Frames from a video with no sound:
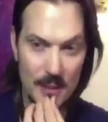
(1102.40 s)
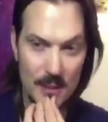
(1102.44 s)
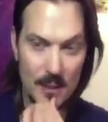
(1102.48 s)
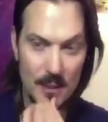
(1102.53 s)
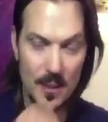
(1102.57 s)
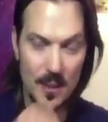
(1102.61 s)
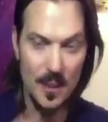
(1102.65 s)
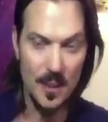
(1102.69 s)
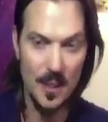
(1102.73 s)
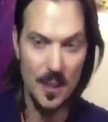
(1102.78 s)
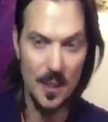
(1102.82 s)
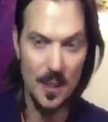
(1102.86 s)

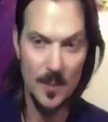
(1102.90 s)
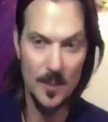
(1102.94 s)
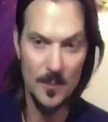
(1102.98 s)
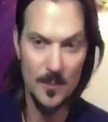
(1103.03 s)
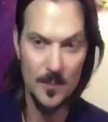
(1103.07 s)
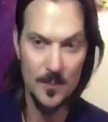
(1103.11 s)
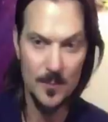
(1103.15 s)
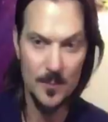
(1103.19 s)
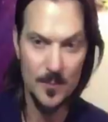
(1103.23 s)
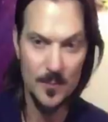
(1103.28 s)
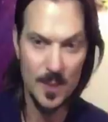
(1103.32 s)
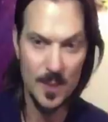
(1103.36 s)

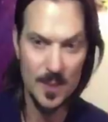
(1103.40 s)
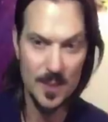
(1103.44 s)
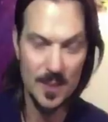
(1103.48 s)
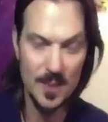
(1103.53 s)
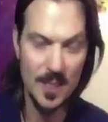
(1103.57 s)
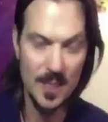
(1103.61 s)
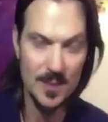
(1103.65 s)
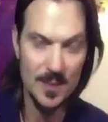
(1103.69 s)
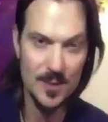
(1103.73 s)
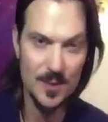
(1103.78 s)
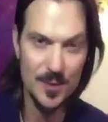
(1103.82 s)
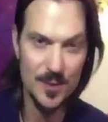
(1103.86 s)
Because he
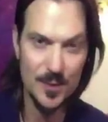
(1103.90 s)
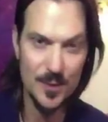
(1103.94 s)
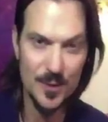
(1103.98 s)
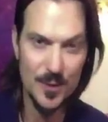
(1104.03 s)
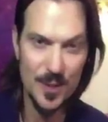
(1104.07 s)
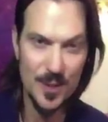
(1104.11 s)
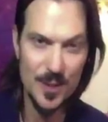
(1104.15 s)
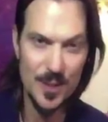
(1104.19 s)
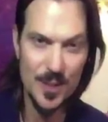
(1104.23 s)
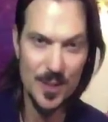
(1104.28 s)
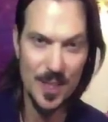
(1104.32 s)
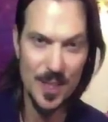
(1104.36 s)
has
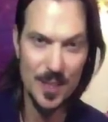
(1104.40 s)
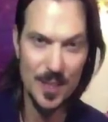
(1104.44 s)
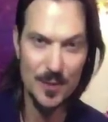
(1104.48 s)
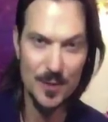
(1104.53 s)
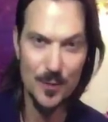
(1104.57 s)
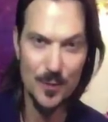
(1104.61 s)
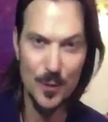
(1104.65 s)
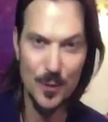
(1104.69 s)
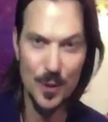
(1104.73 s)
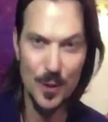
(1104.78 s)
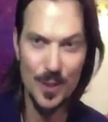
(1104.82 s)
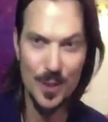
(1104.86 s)
such a nice
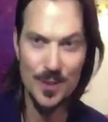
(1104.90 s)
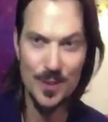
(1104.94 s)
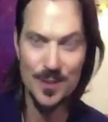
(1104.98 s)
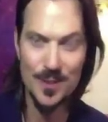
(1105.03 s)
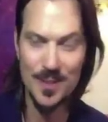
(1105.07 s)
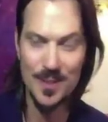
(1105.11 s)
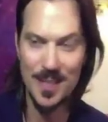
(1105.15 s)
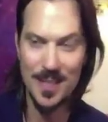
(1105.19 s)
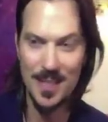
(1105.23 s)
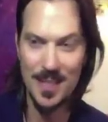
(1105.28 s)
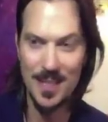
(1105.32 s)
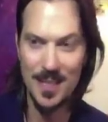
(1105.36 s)

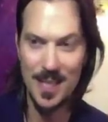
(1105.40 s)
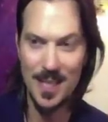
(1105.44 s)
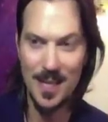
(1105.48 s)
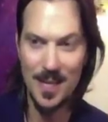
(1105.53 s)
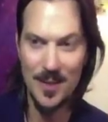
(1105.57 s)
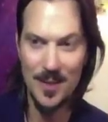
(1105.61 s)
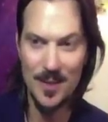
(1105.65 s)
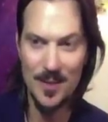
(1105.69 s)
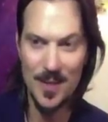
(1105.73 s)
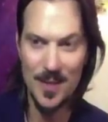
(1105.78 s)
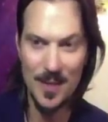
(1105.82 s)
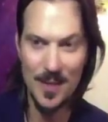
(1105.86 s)
voice, and
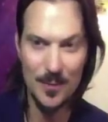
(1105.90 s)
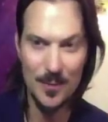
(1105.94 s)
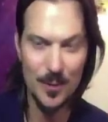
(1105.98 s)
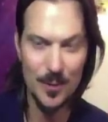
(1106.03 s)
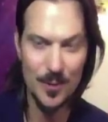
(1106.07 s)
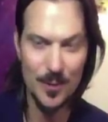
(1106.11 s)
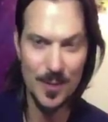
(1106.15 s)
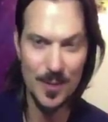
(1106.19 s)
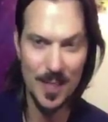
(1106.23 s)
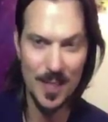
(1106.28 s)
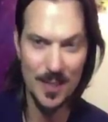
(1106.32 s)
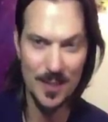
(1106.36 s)
I'll never
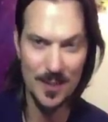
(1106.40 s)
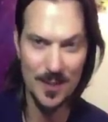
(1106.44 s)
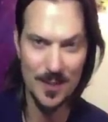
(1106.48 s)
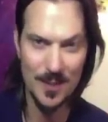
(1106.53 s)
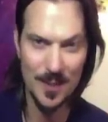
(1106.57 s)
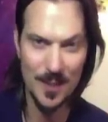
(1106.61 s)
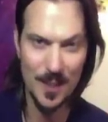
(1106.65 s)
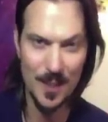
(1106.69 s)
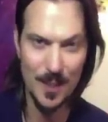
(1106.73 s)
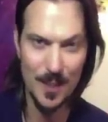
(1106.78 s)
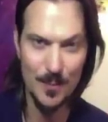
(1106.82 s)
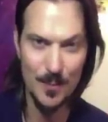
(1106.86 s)
take the
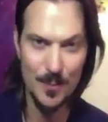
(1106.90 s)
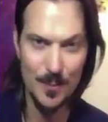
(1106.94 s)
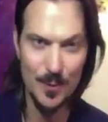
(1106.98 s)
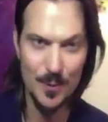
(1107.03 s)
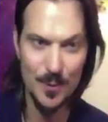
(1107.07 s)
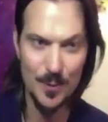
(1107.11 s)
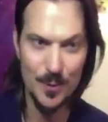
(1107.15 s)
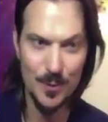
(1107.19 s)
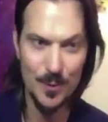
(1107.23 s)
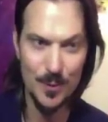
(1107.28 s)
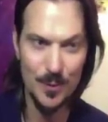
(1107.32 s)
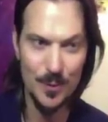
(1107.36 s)
time
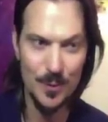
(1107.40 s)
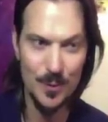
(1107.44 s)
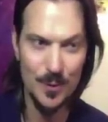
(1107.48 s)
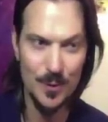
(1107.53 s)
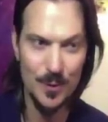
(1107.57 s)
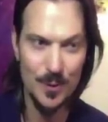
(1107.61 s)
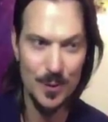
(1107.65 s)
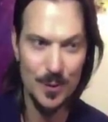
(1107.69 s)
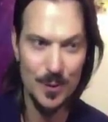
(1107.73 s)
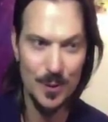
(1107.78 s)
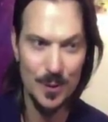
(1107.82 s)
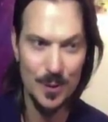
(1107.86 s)
to
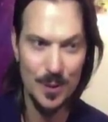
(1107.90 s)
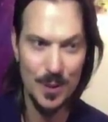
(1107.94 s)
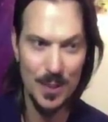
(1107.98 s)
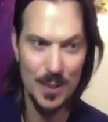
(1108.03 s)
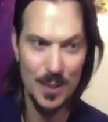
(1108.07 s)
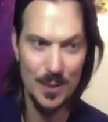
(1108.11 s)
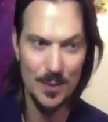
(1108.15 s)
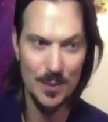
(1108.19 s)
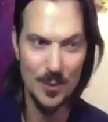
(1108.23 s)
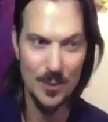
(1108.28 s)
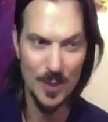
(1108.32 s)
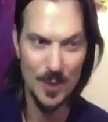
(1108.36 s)

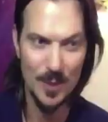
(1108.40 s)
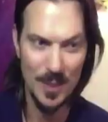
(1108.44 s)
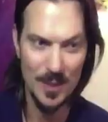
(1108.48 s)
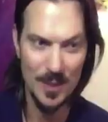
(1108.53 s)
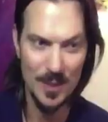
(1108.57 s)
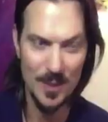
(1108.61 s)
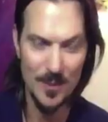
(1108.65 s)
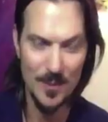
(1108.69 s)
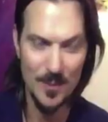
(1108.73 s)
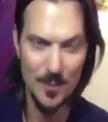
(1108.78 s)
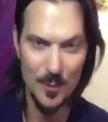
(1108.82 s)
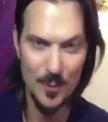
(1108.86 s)
either read
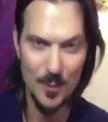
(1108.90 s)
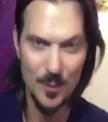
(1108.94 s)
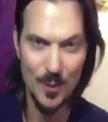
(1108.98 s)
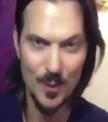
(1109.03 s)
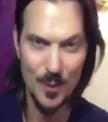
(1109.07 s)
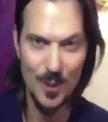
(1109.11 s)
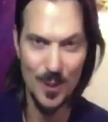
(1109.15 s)
them or